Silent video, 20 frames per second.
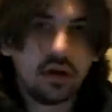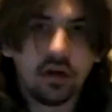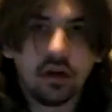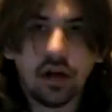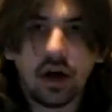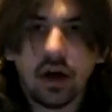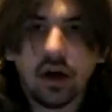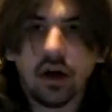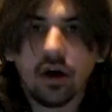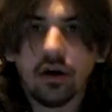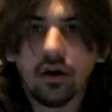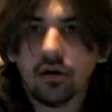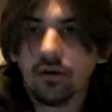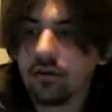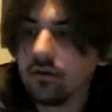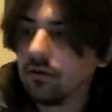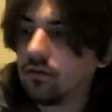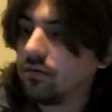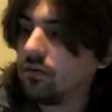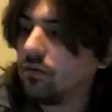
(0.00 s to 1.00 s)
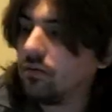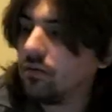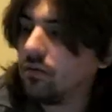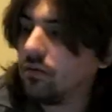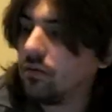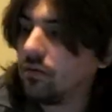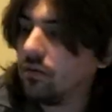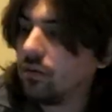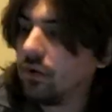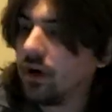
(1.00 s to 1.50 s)
Now,
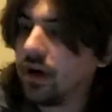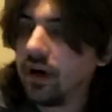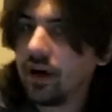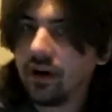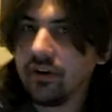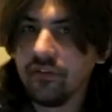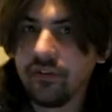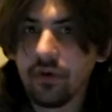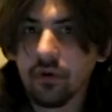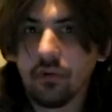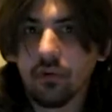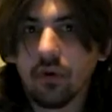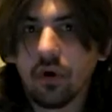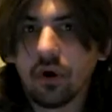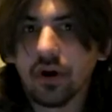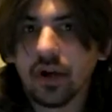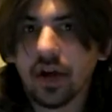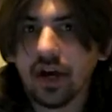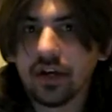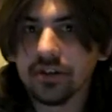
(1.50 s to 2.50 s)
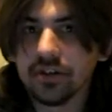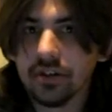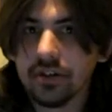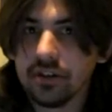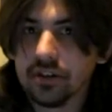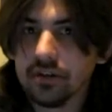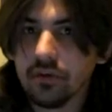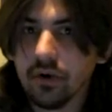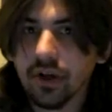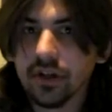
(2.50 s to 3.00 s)
where if you want to actually
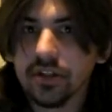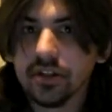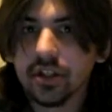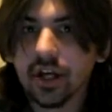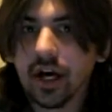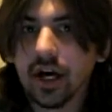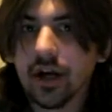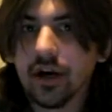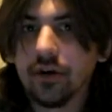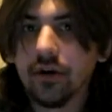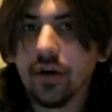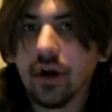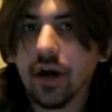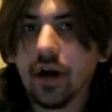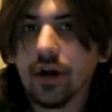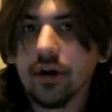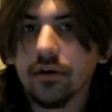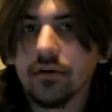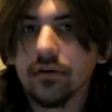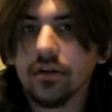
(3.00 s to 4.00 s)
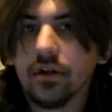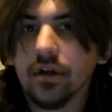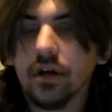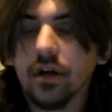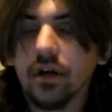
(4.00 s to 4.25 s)
switch that around,